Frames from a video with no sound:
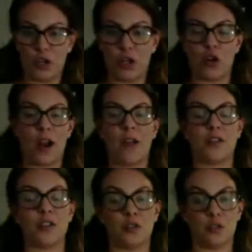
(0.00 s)
your craft
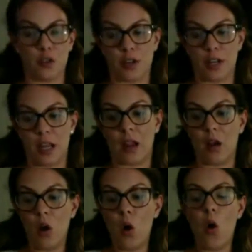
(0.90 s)
is learning
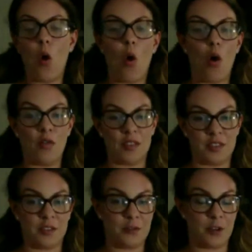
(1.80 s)
all the
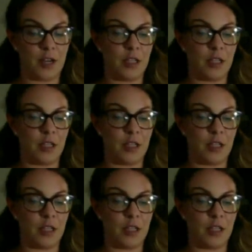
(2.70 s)
different